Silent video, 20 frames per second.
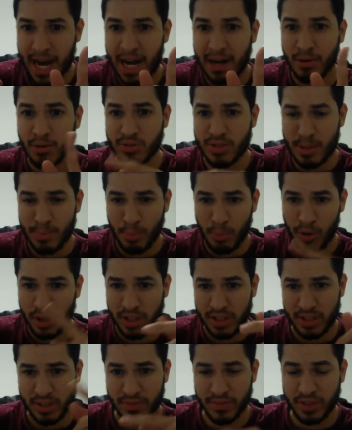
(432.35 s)
arrows that
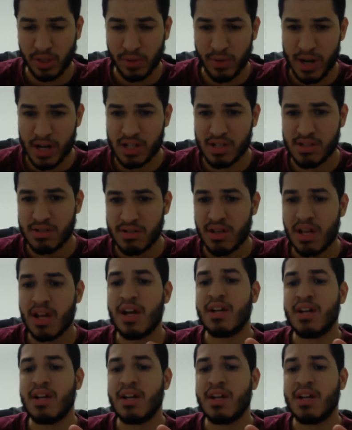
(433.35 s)
point in different directions.